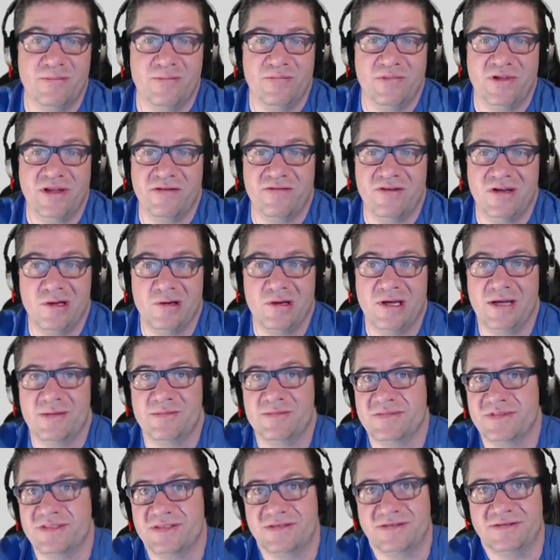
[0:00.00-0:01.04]
play video
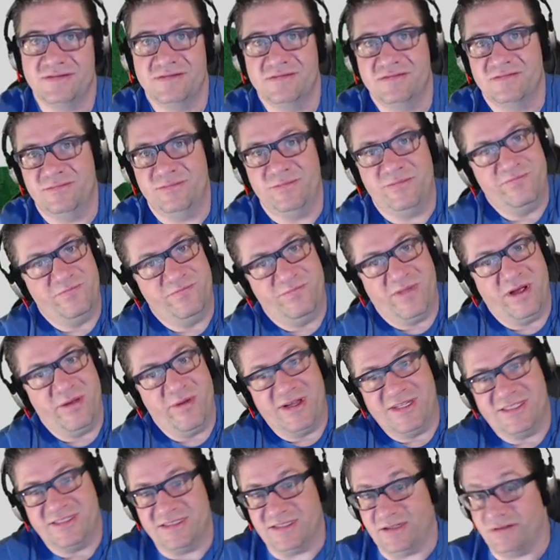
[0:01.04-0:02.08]
games by
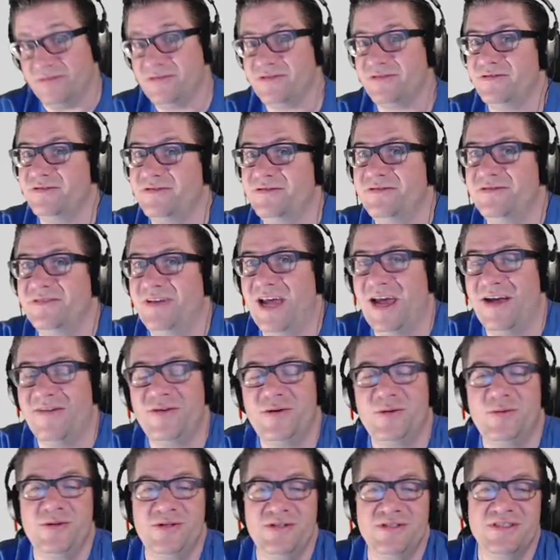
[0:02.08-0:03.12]
myself
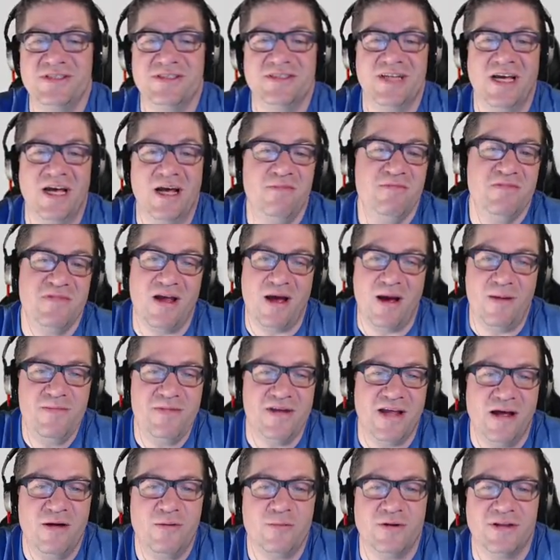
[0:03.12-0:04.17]
afterwards, I'm I'm
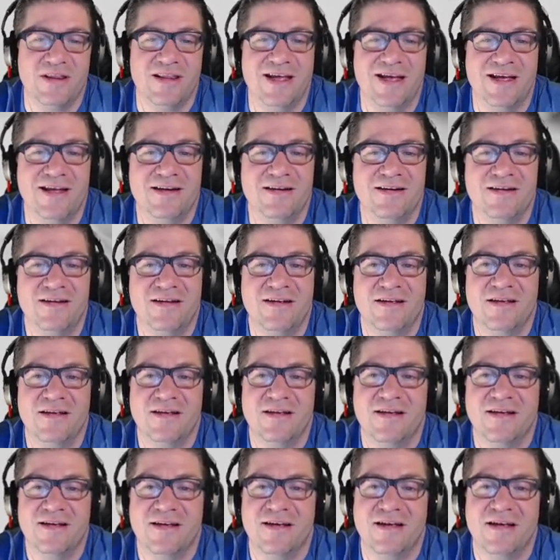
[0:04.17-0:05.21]
down with that.
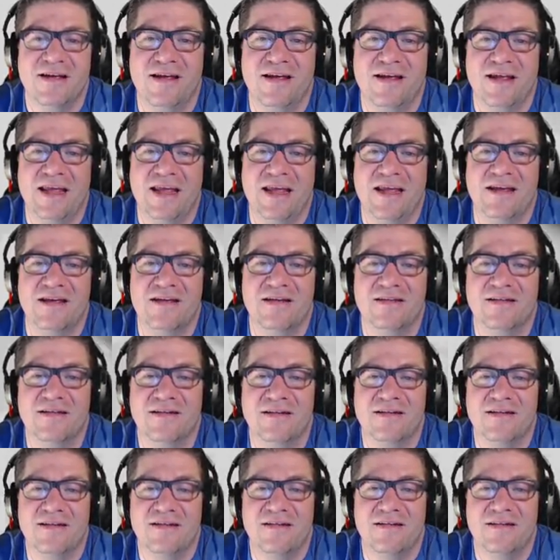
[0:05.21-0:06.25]

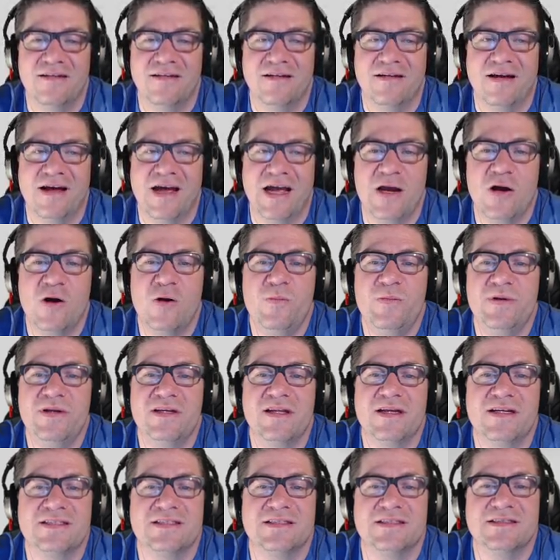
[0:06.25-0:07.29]
And I hope it
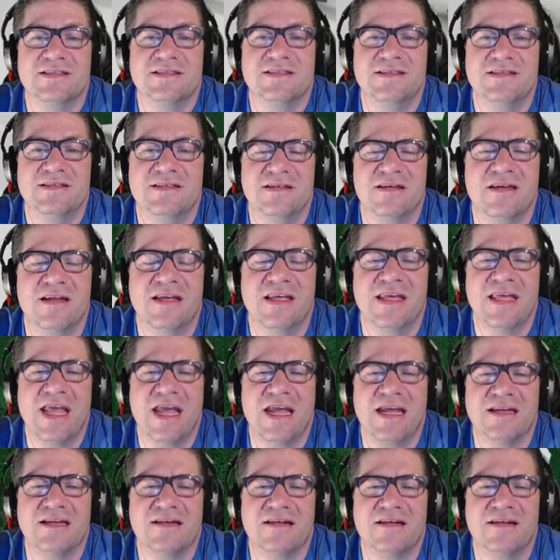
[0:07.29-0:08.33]
doesn't
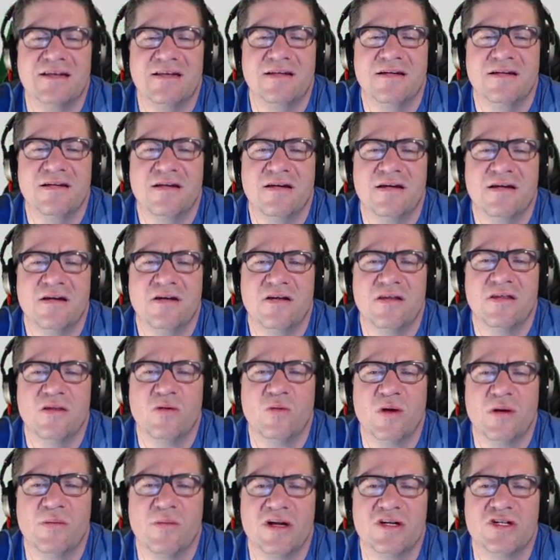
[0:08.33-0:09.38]
negate the
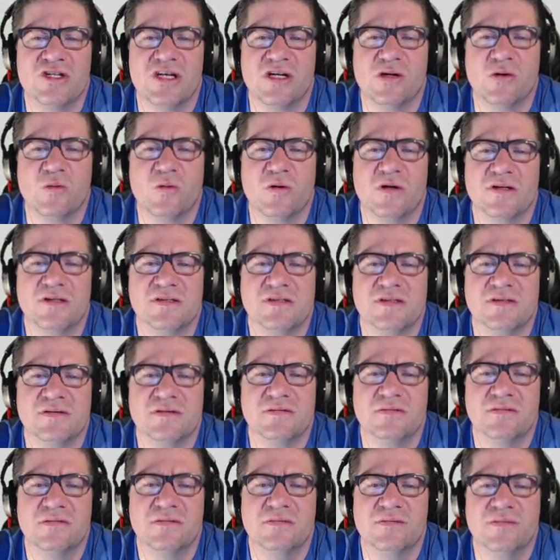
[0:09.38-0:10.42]
way my channel works.
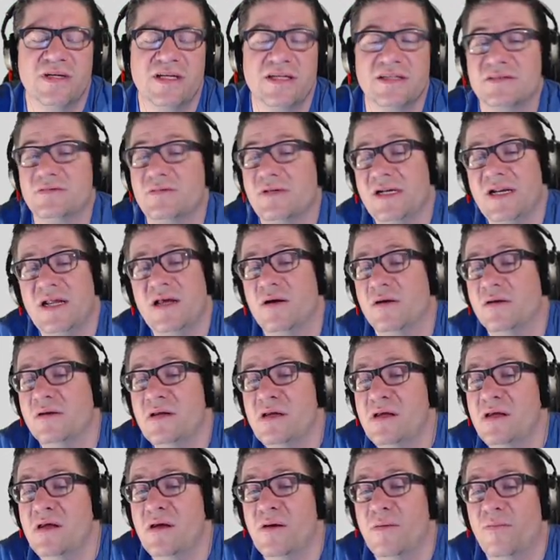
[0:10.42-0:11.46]
Because right now,
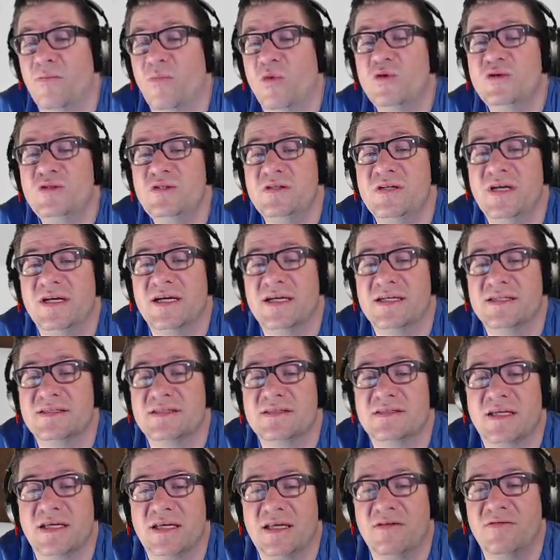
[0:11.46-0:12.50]
most of you
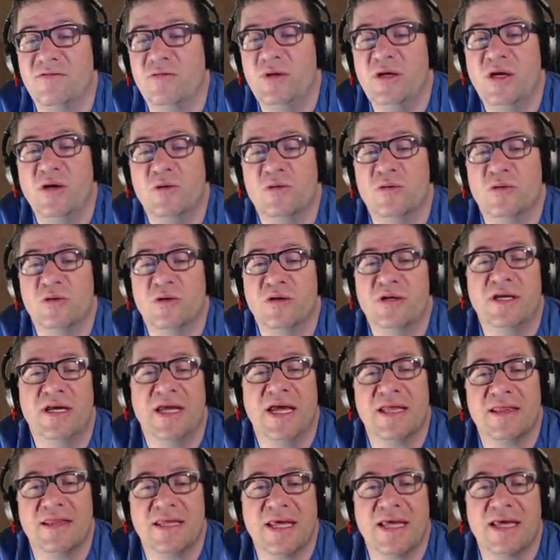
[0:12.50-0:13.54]
guys, like if we go look
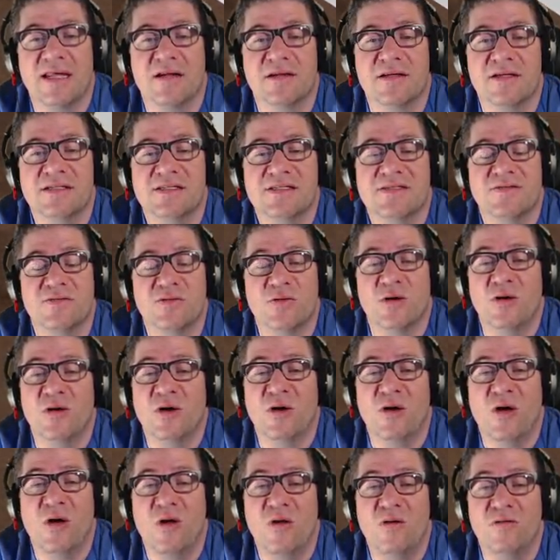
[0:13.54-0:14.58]
at the analytics for
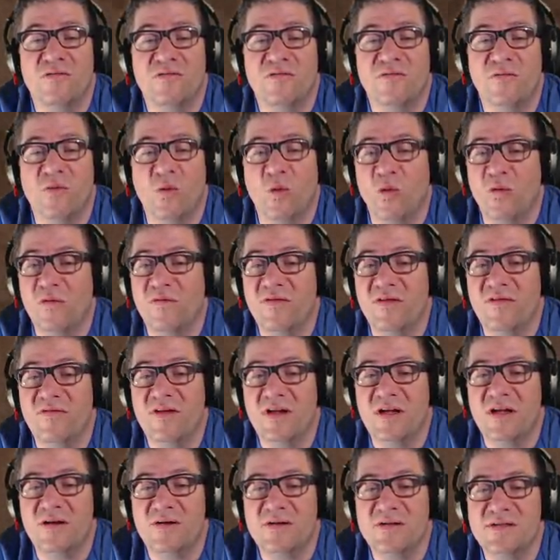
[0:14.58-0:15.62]
all four of the
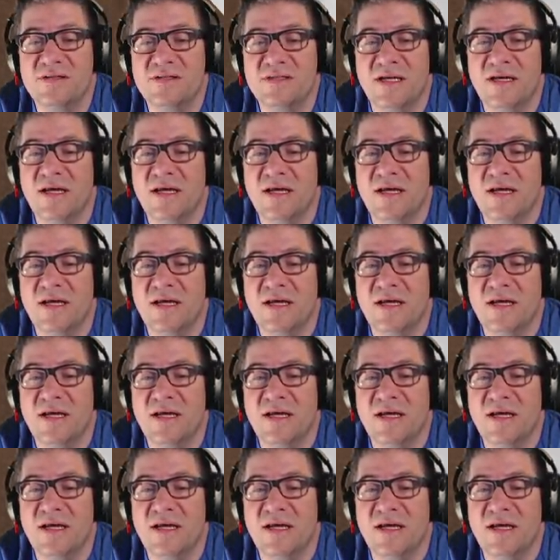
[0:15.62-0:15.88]
videos,